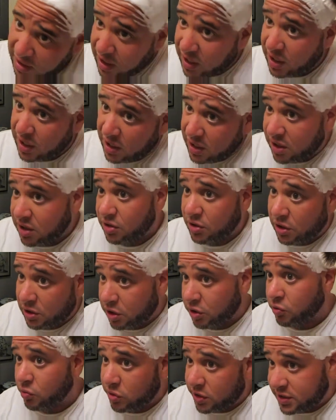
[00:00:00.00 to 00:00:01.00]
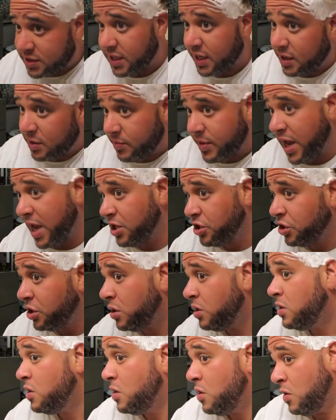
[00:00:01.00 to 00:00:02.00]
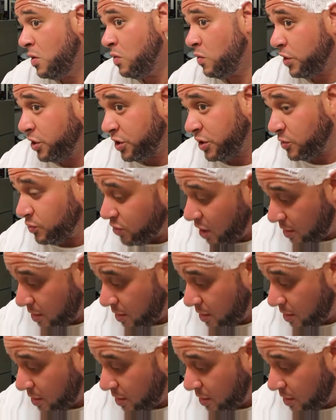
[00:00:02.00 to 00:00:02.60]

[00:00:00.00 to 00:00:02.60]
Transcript: in the Laguna Seca Badger, which is